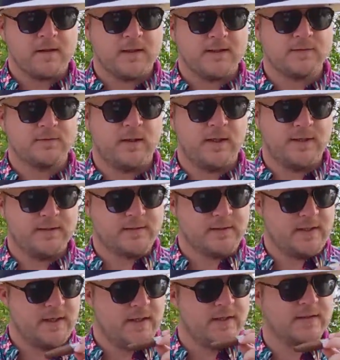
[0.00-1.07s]
as well as
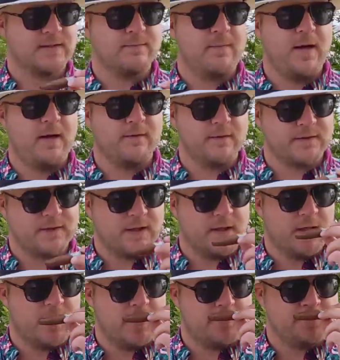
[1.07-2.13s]
the smell of the
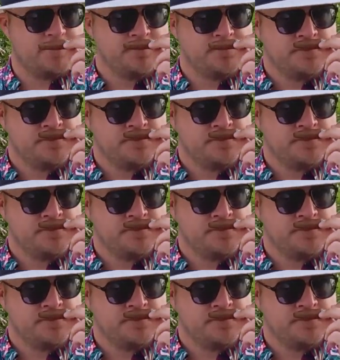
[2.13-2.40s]
cigar,